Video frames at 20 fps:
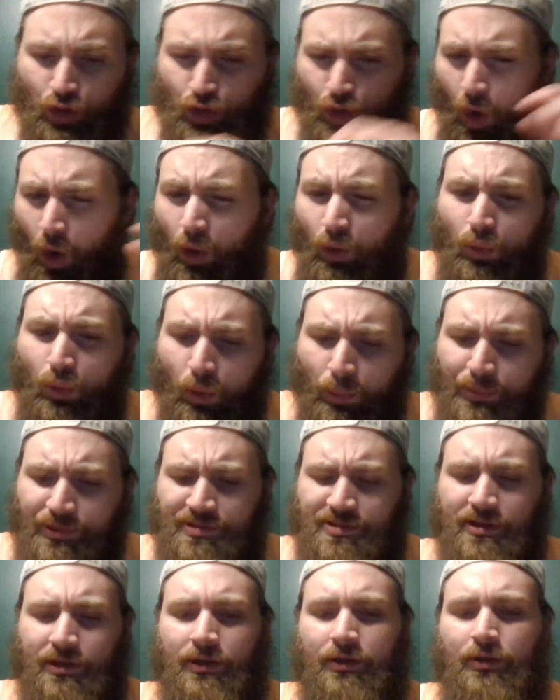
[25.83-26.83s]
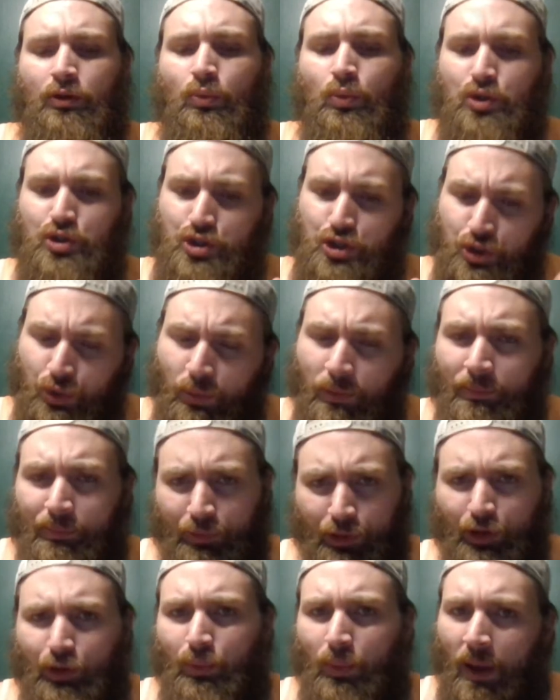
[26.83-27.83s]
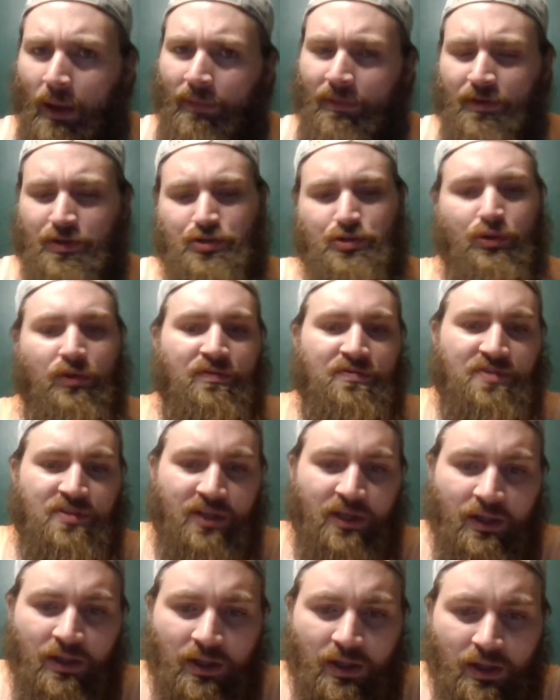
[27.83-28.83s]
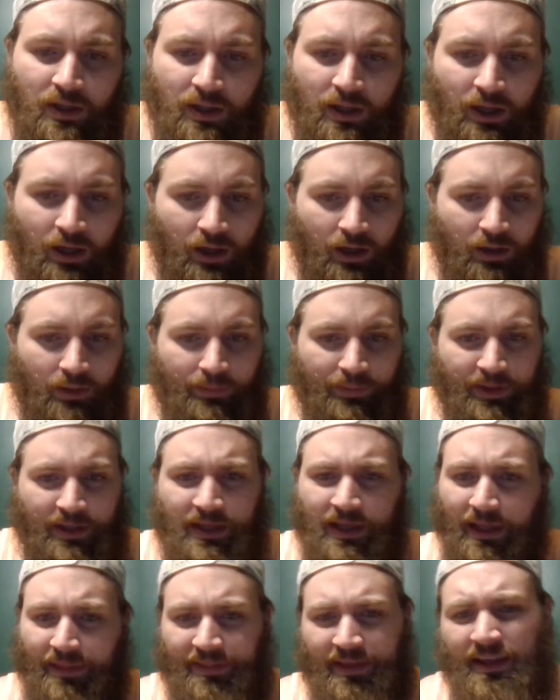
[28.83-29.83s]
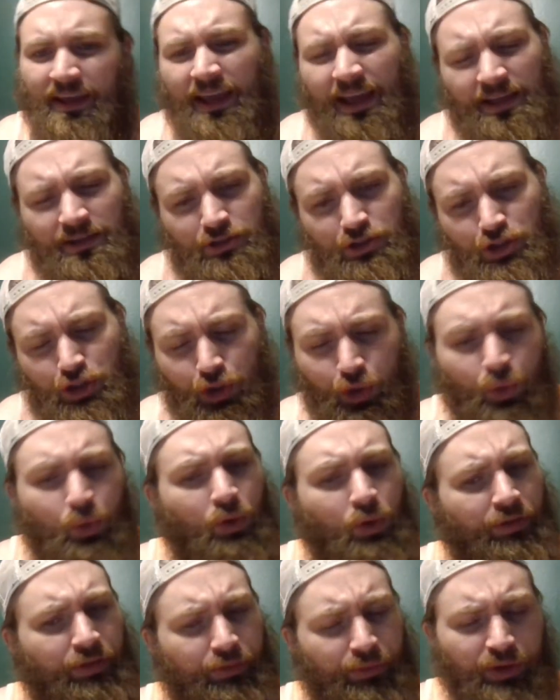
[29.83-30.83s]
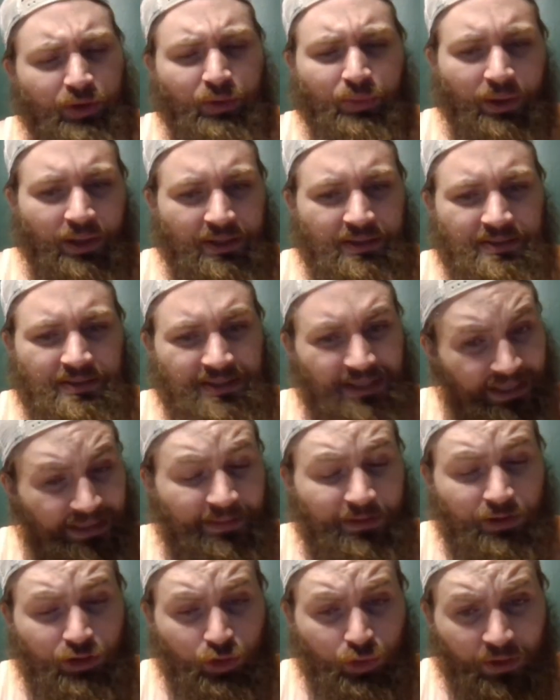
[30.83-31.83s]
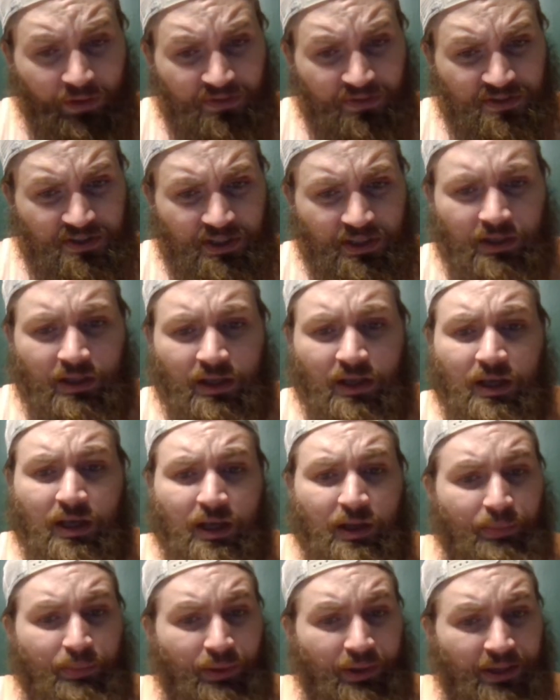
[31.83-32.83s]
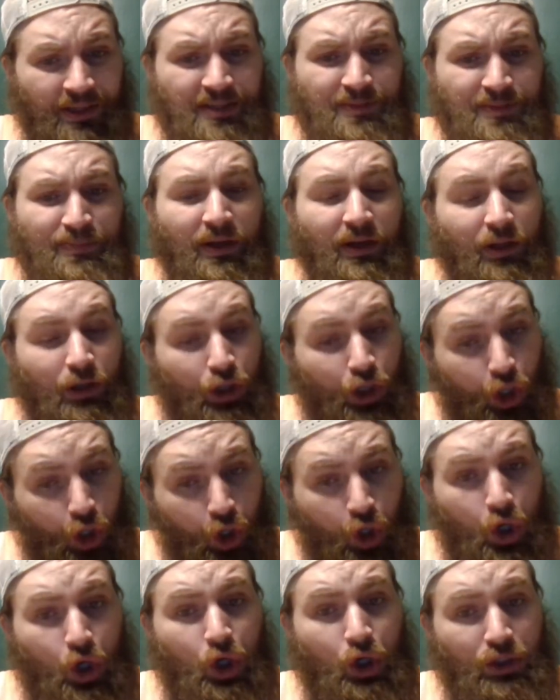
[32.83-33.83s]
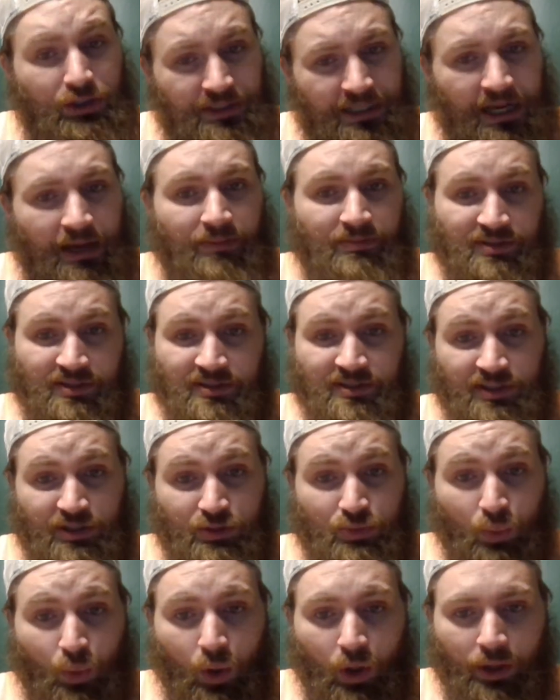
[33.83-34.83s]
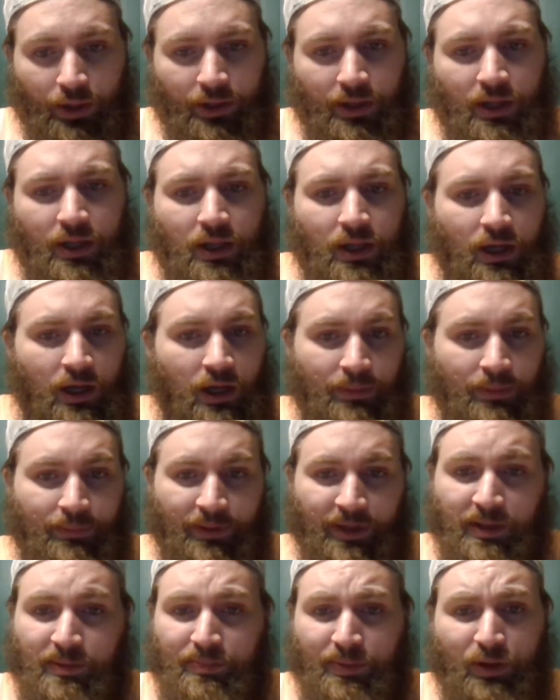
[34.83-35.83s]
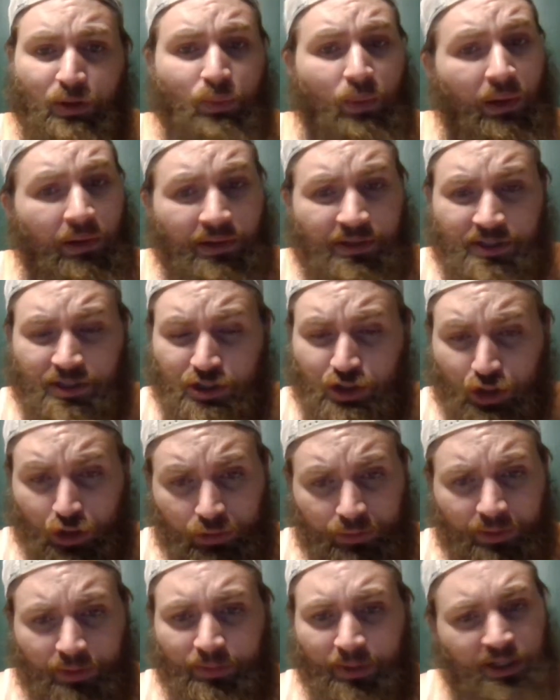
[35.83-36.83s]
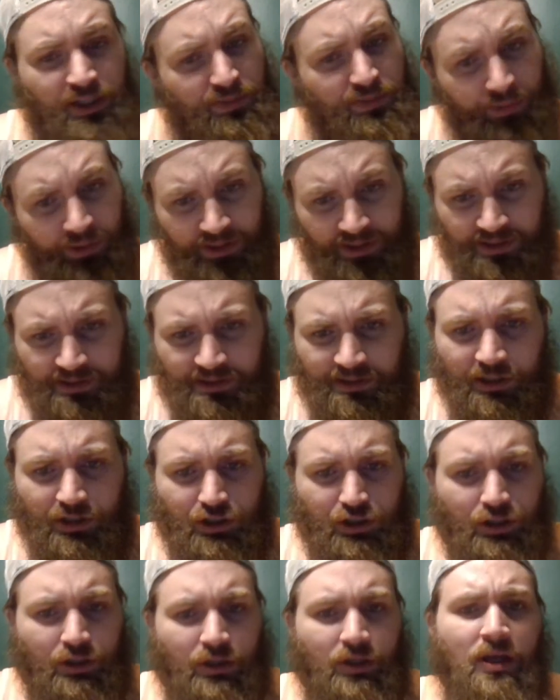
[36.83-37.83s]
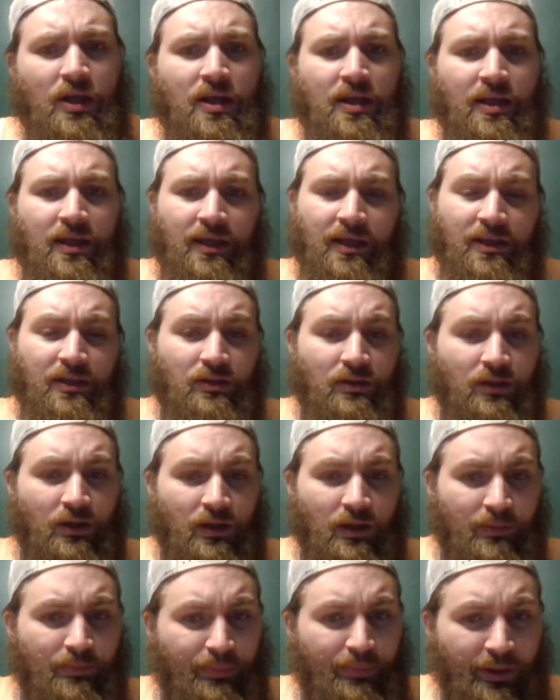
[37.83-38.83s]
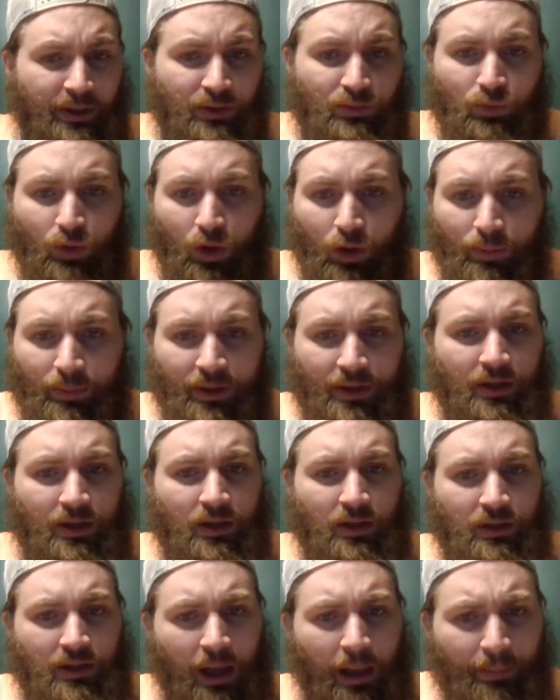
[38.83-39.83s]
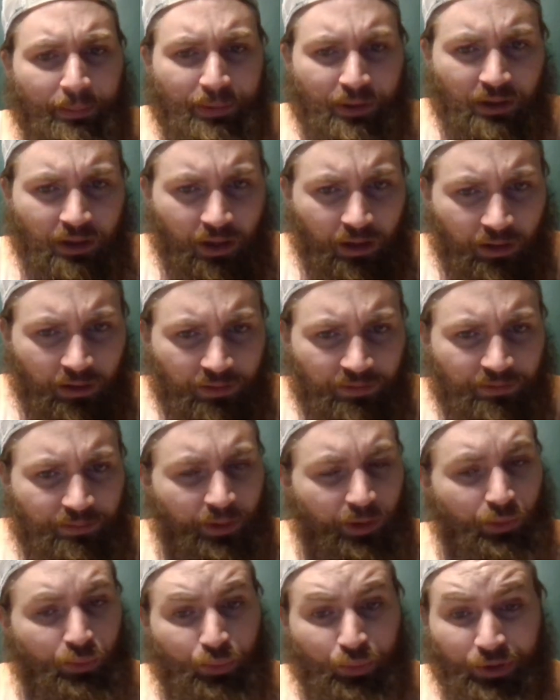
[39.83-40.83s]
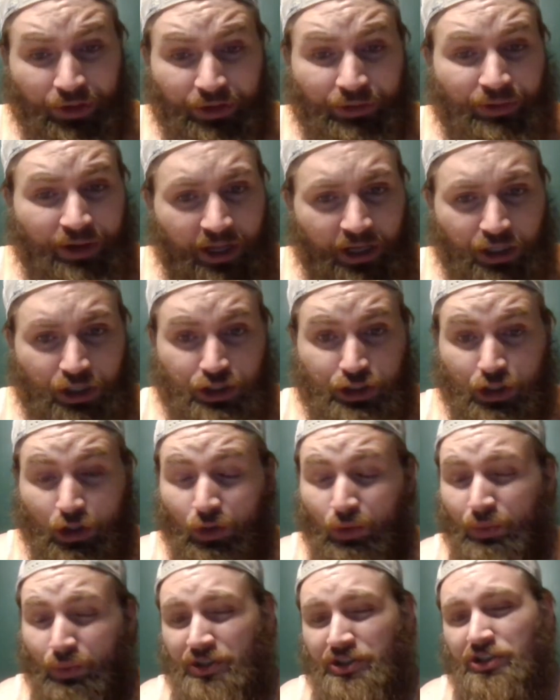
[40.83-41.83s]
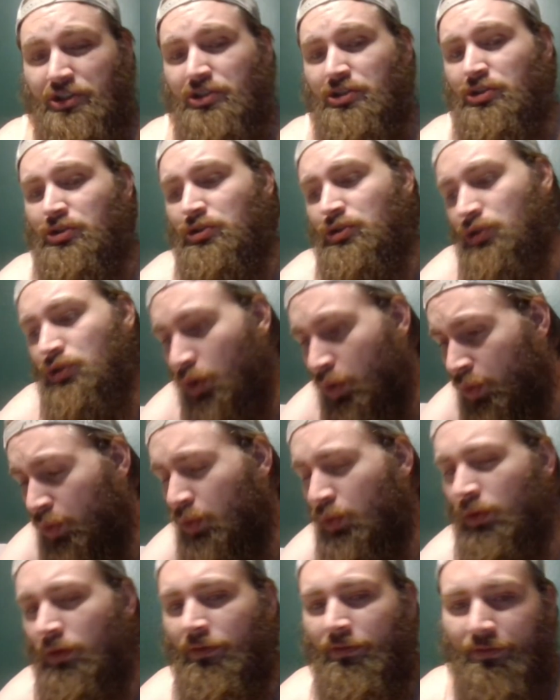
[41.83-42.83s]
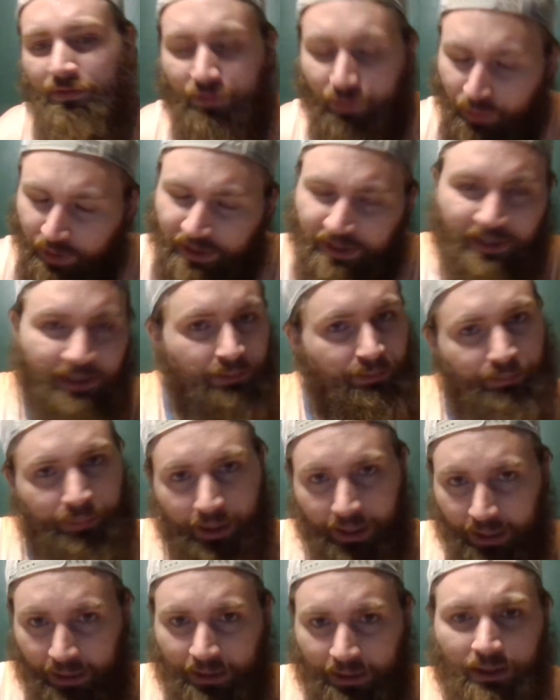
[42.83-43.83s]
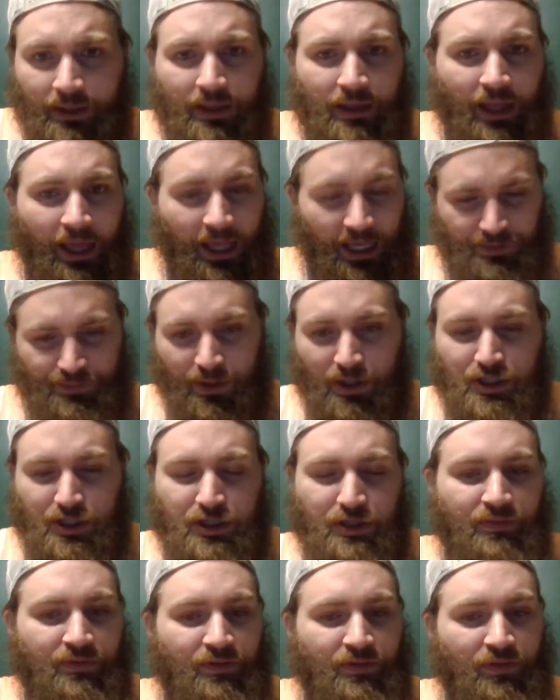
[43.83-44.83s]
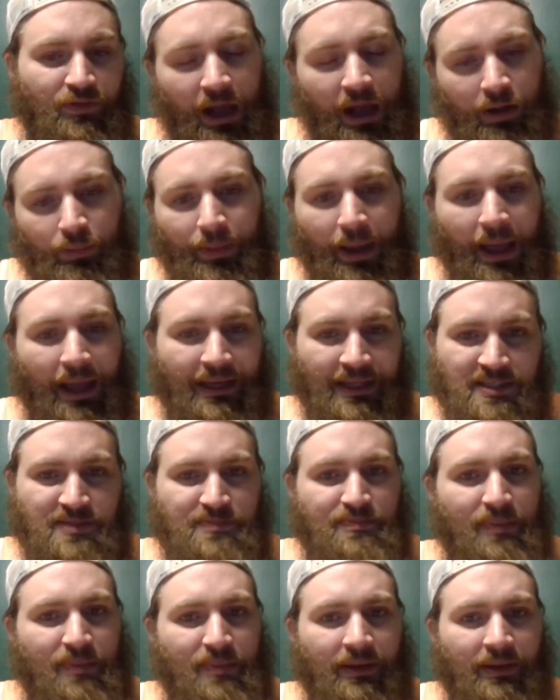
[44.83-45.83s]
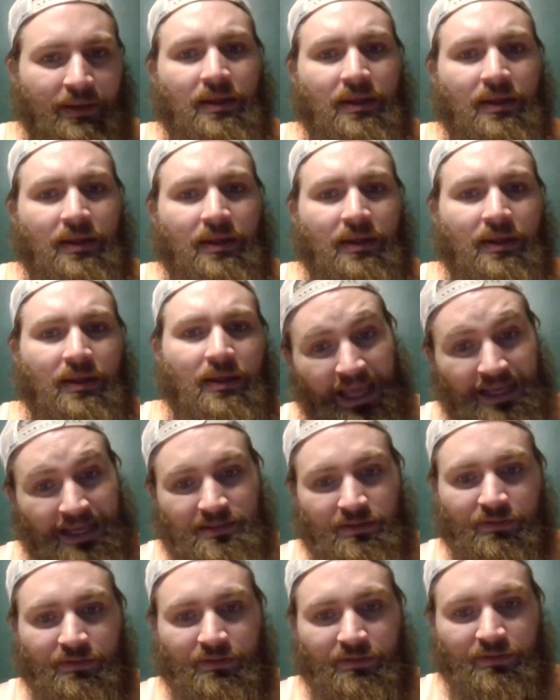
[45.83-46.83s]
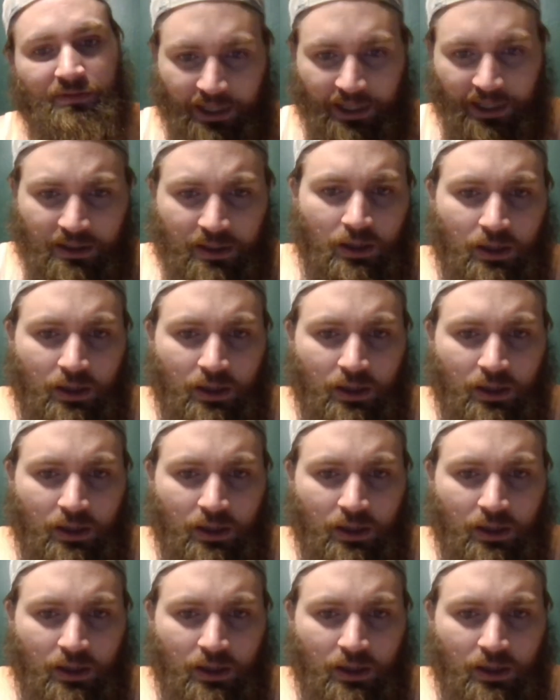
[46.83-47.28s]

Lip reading: Karl Roberson was doing pretty well in his UFC. I think he has two or three wins in the UFC, but it's been a long time since he's won. He beat Wellington Tournament by split decision. He beat Roman Kapilov by rear naked choke, which is so freaking big, especially for how bad he's been as of late.